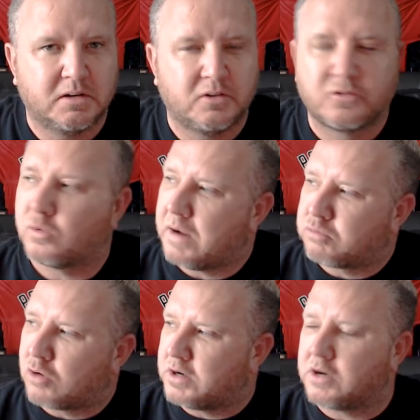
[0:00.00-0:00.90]
So I
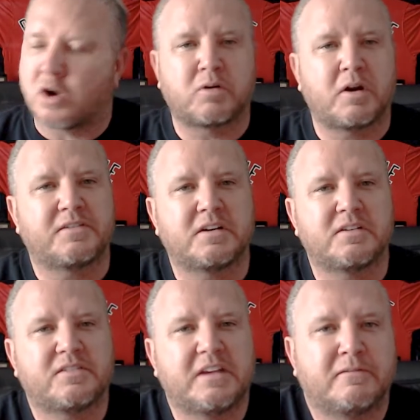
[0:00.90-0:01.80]
brought in our president,
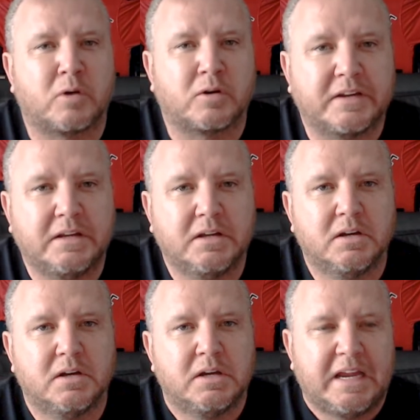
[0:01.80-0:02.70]
Steve Murphy.
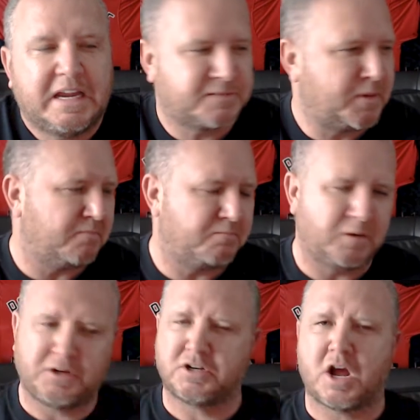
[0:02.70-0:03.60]
He's been in
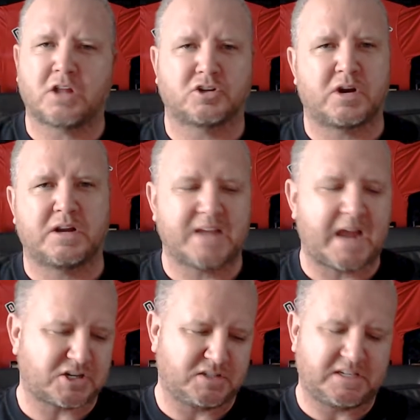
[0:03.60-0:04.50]
billion-dollar
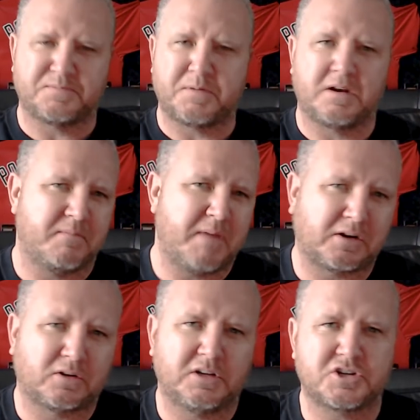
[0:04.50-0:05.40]
transactions. He's been in the
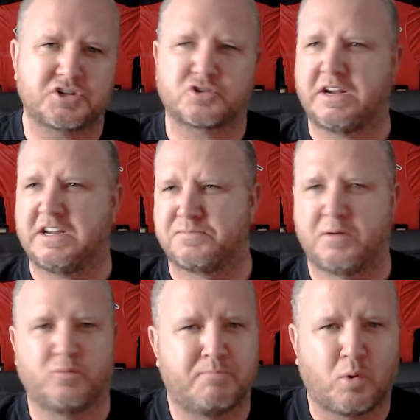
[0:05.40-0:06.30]
medical industry. He's
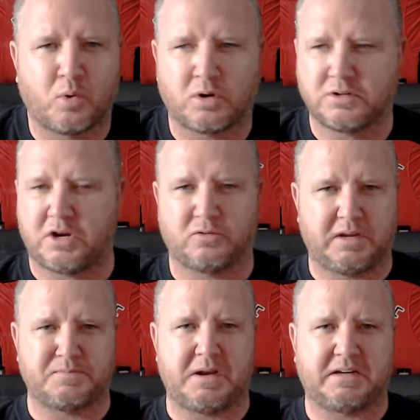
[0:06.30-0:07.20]
been with board.
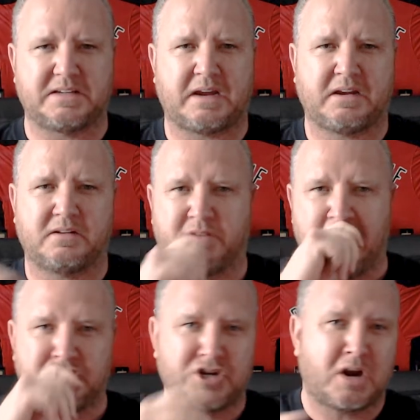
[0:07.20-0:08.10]
He's been executive
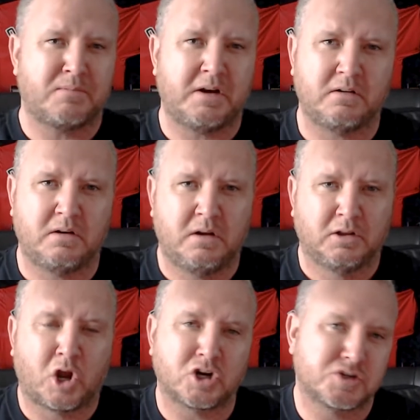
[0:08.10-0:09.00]
chairman in
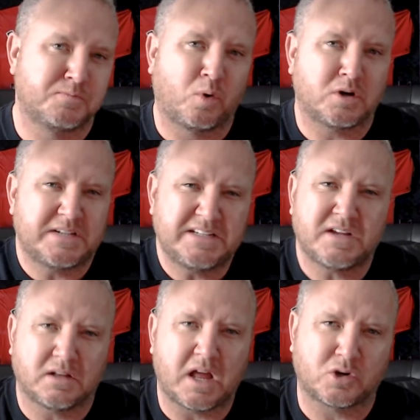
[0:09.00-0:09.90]
large boards. He's done
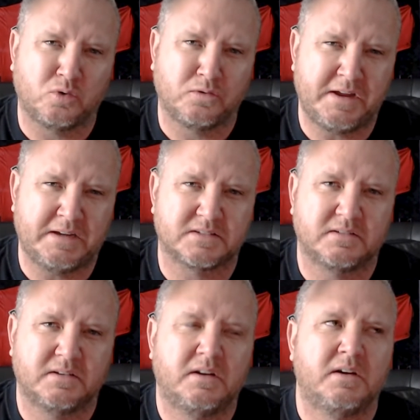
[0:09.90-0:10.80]
a lot of cool things.
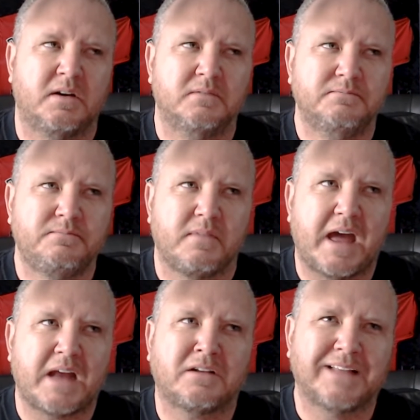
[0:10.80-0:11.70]

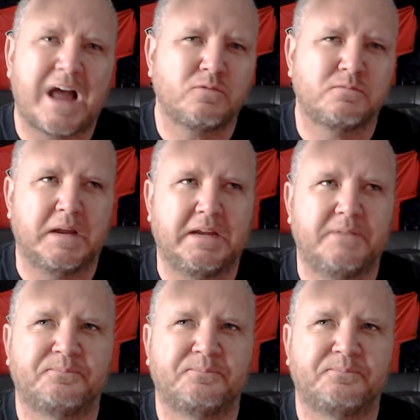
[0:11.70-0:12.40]
That allowed me